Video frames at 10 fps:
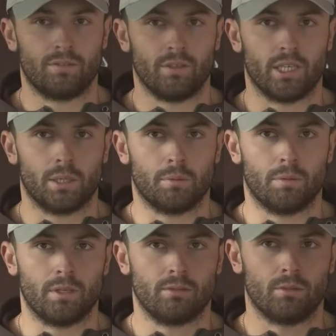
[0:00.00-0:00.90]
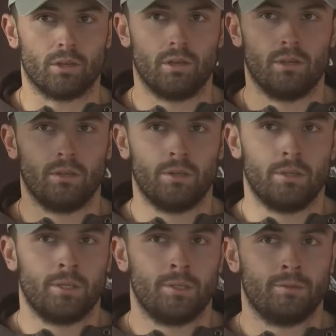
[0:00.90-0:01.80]
definitely a couple plays where,
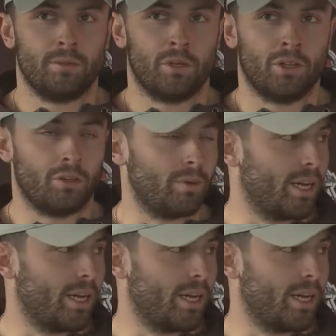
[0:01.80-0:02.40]
you know, I look